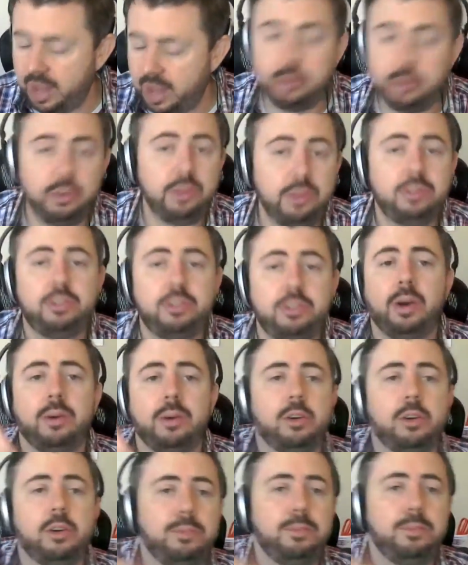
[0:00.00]
If you had I
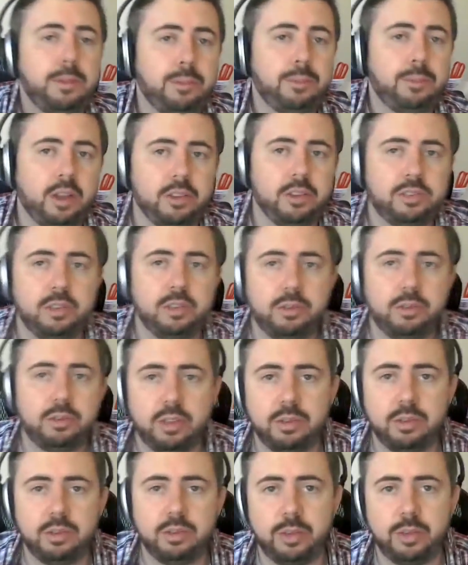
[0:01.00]
agree too. I would go B+
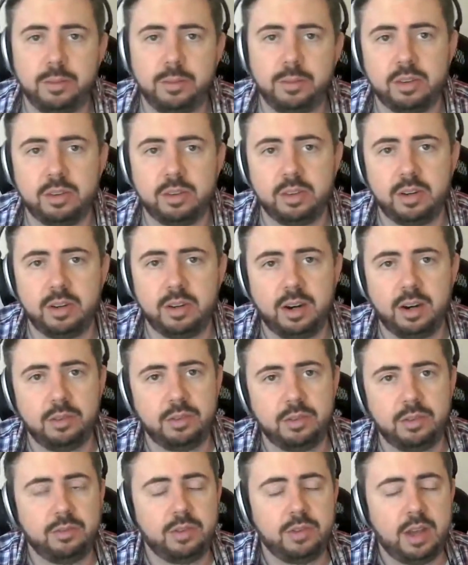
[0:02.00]
for the film. So
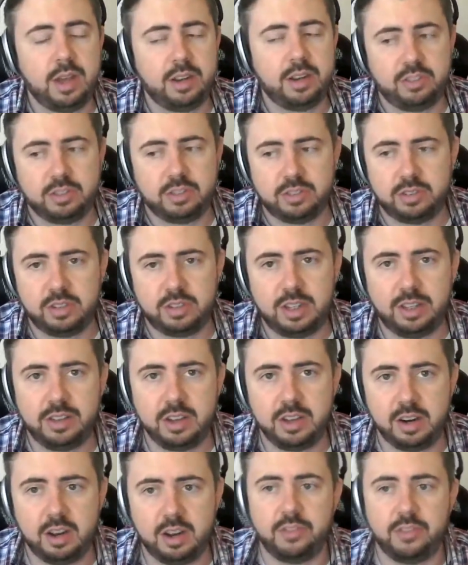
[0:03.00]
there you are. If you've had a chance to
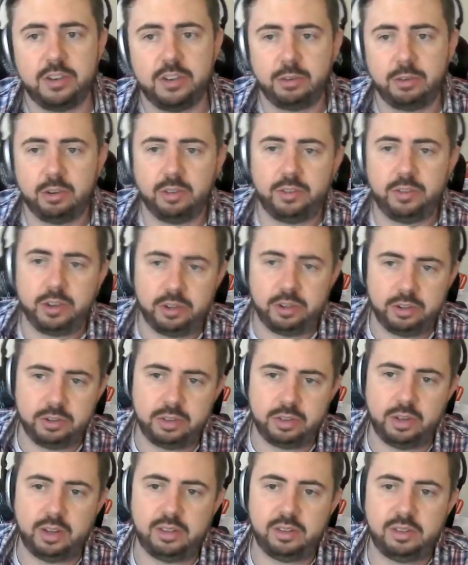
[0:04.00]
see Alien Covenant, we'd love to hear your
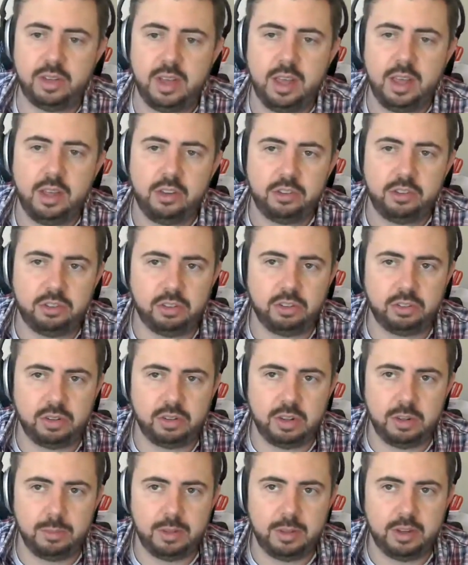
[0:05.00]
thoughts. Shoot us
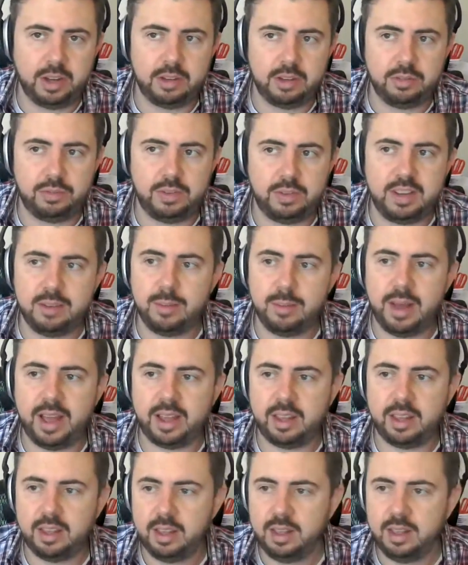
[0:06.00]
an email at
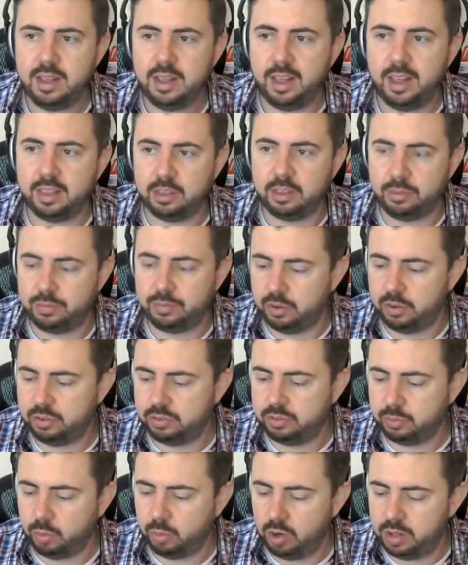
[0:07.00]

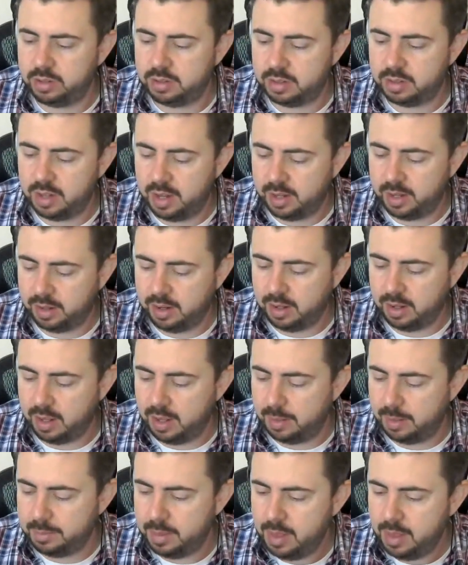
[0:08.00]

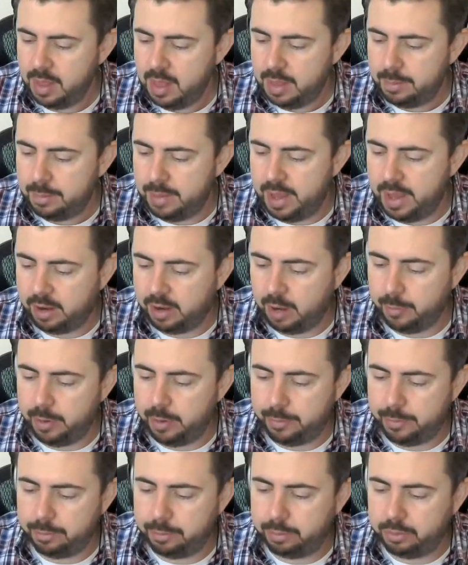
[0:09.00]
feedback@thefirstrun.com. Matt, coming
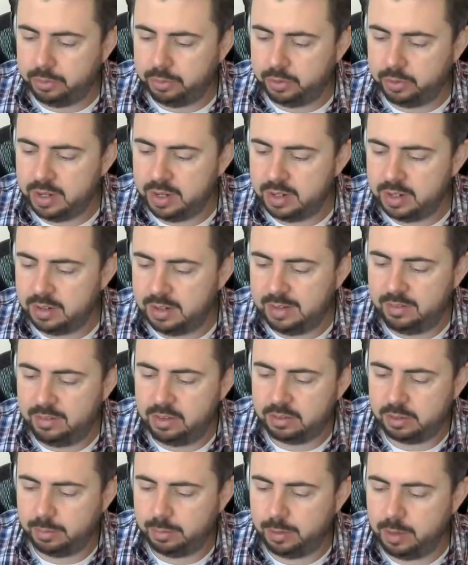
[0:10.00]
up on Blu-ray and DVD
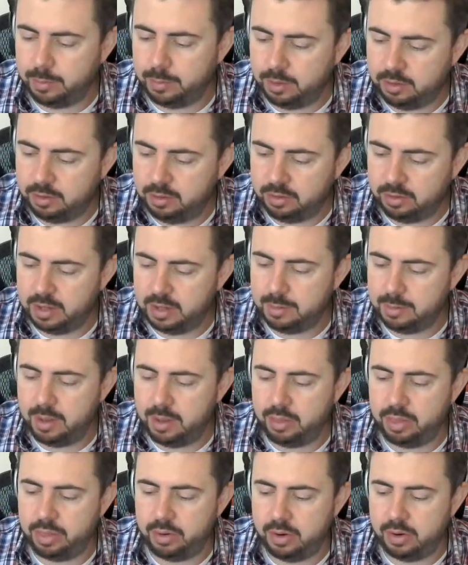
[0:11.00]
this upcoming Tuesday, May
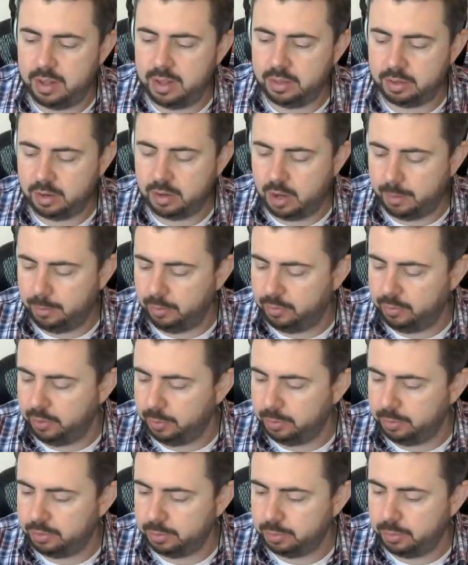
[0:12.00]
30th, a couple
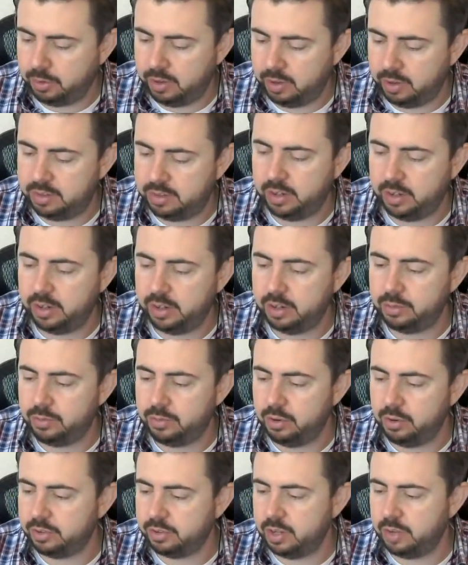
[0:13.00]
films from Criterion.
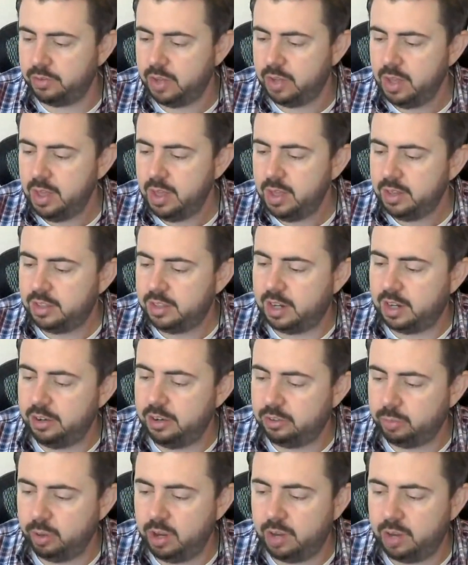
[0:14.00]
First off, Terry
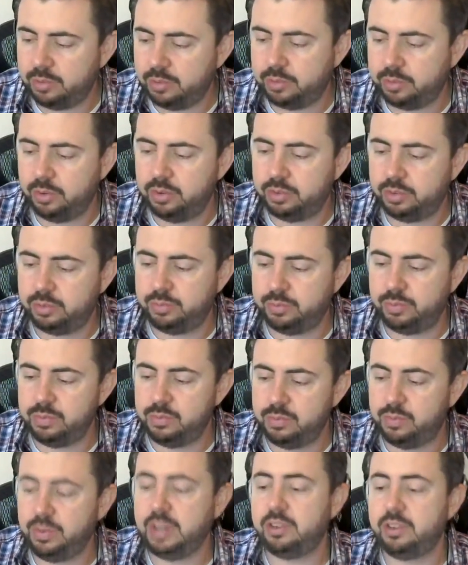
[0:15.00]
Zwigoff's first
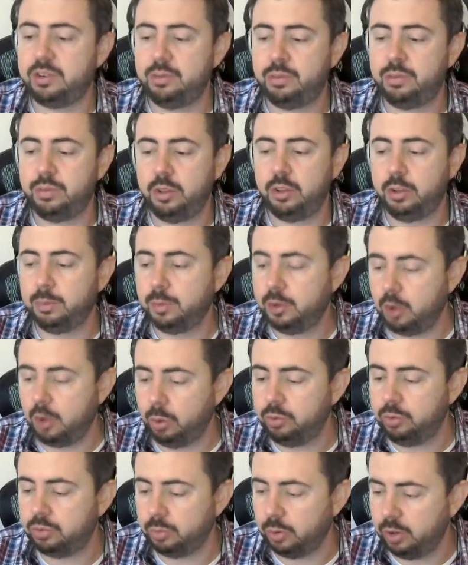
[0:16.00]
fiction film,
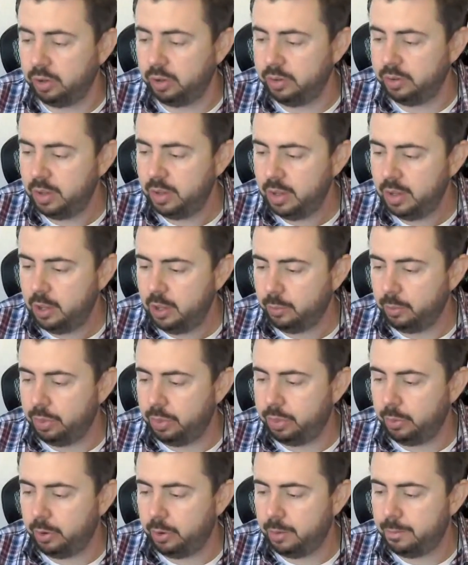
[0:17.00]
Ghost World,
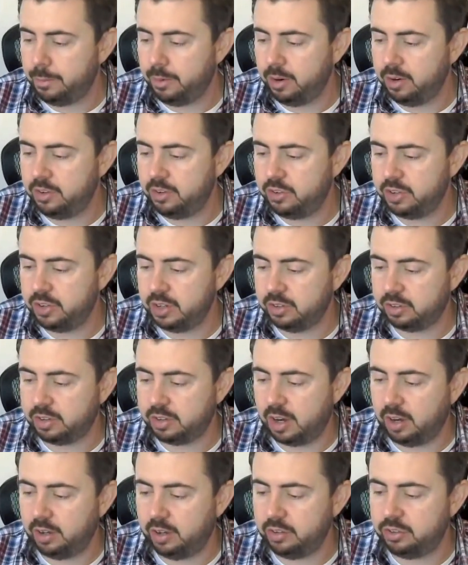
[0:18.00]
with Thora Birch and
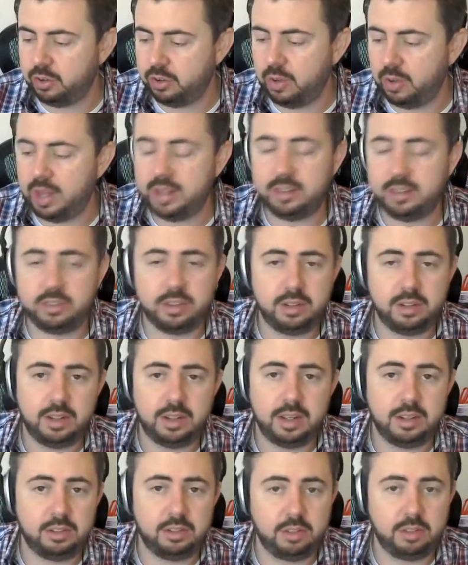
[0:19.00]
Scarlett Johansson
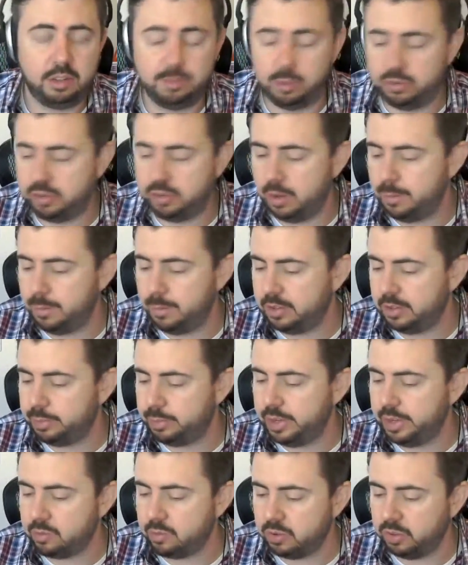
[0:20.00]
and Steve Buscemi, is
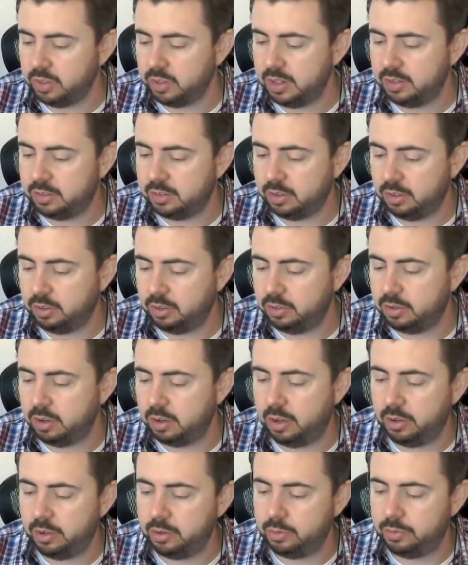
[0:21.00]
being released. Includes an
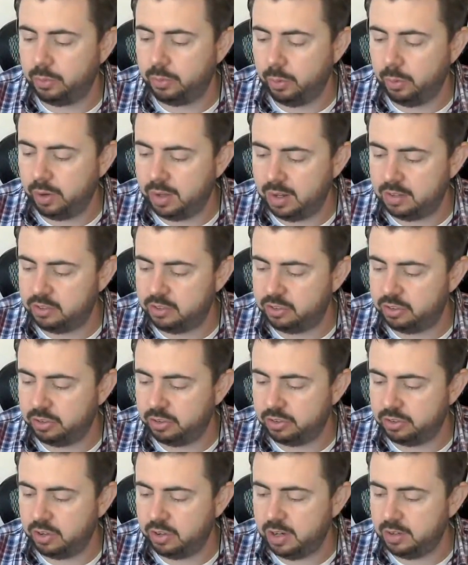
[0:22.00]
all-new 4K digital
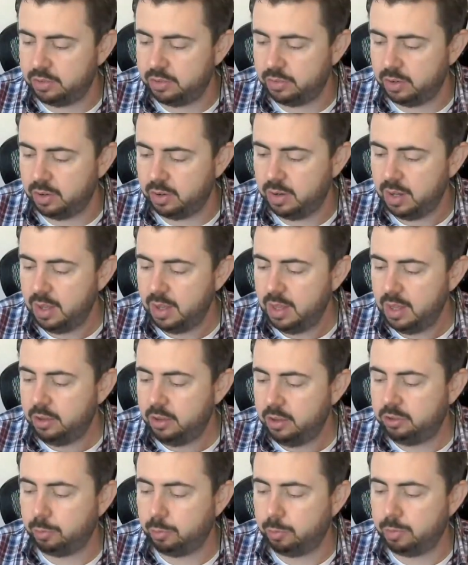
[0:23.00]
transfer,
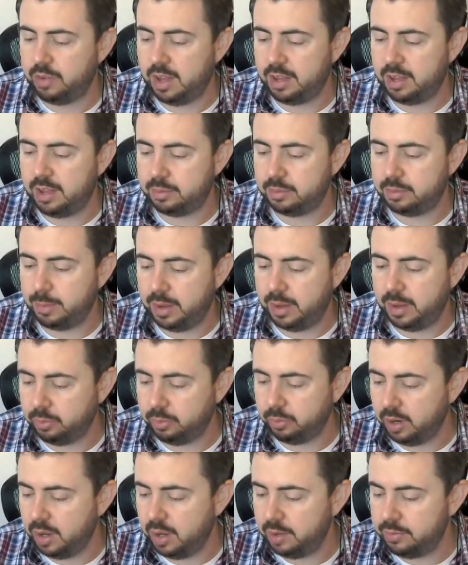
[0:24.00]
supervised by
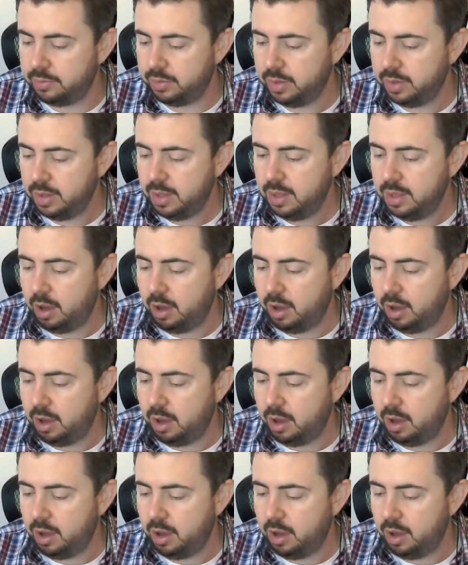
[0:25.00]
Zwigoff.